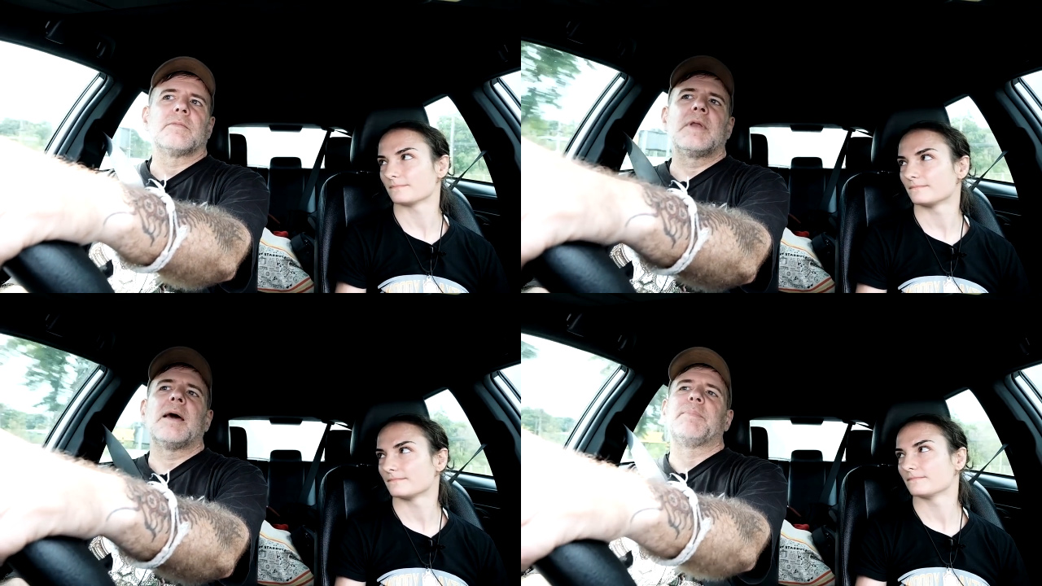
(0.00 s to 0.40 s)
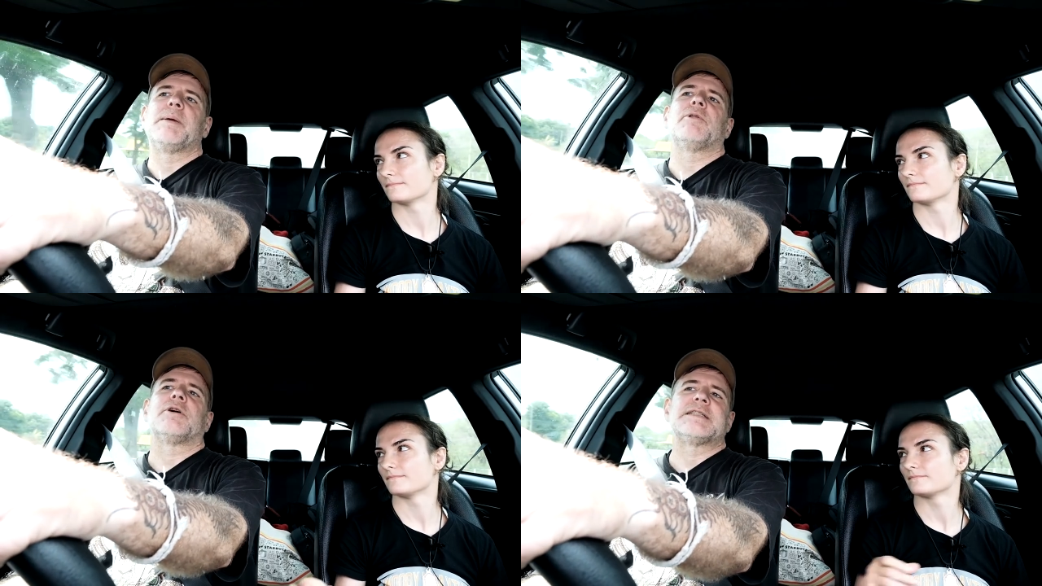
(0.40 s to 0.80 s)
Speaker 1: Yeah,
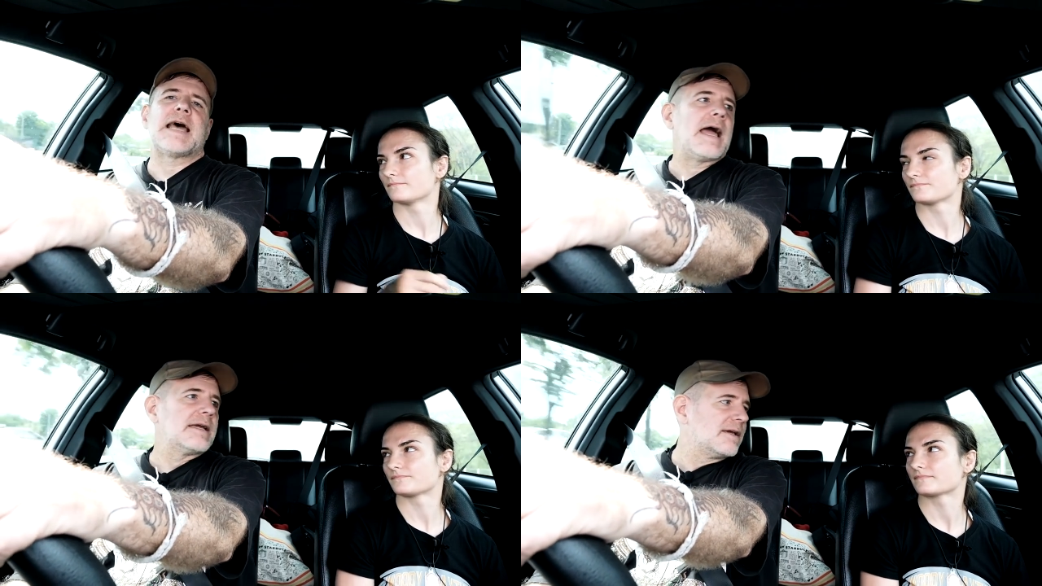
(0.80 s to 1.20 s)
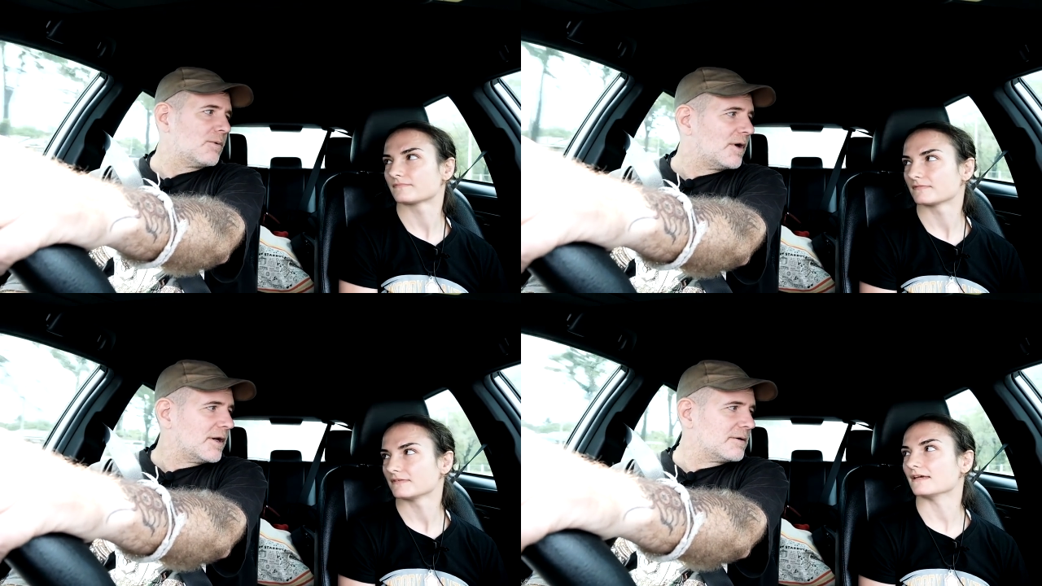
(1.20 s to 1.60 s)
people are tagging
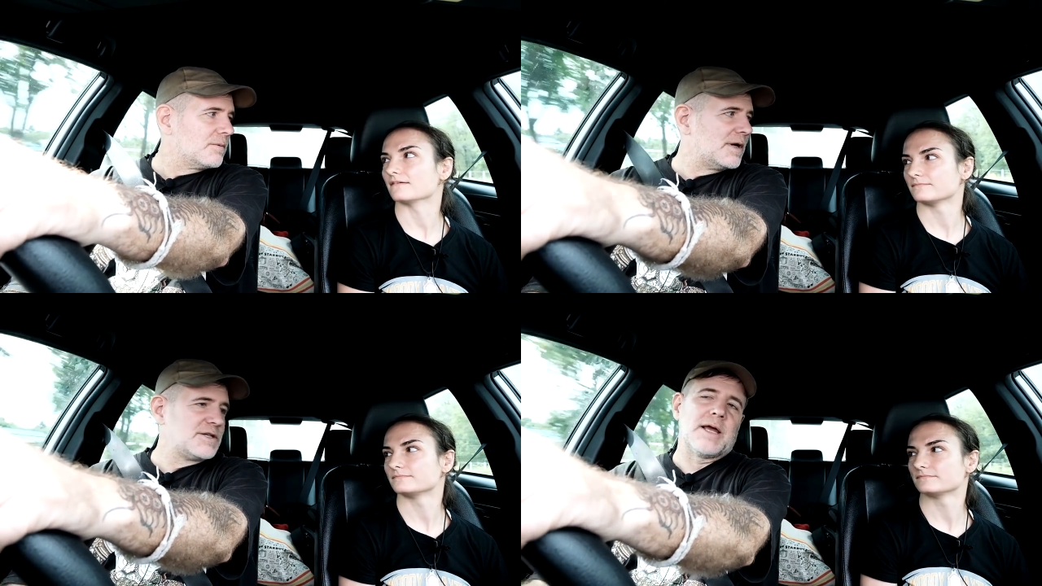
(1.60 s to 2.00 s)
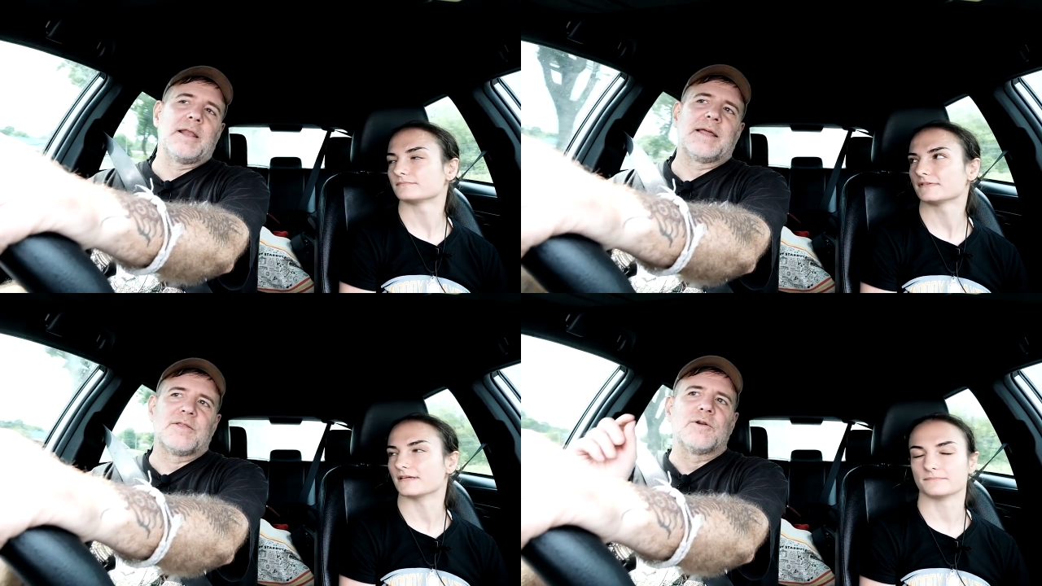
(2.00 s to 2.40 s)
one yeah. one
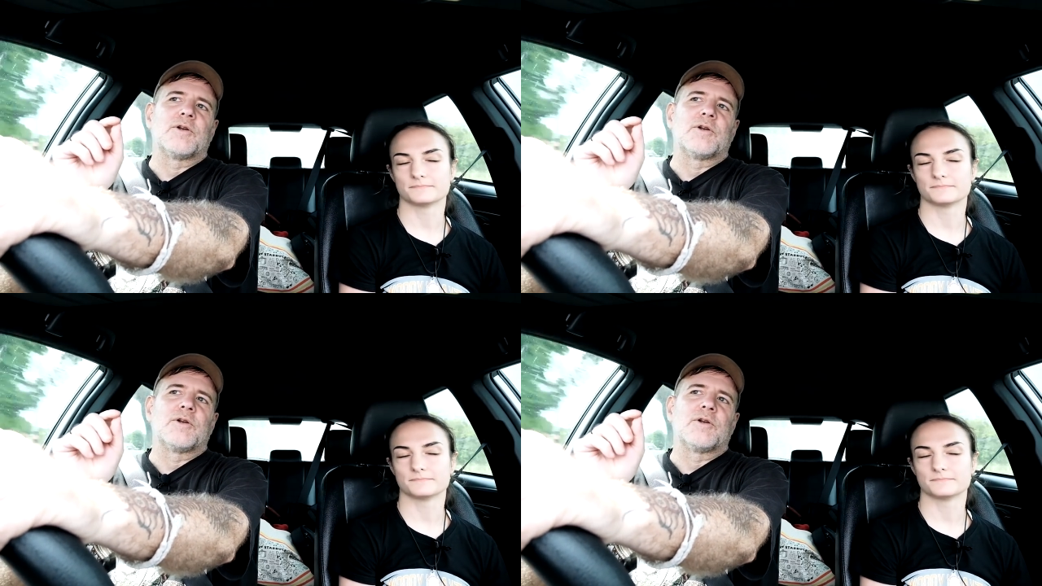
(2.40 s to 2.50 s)
like yeah.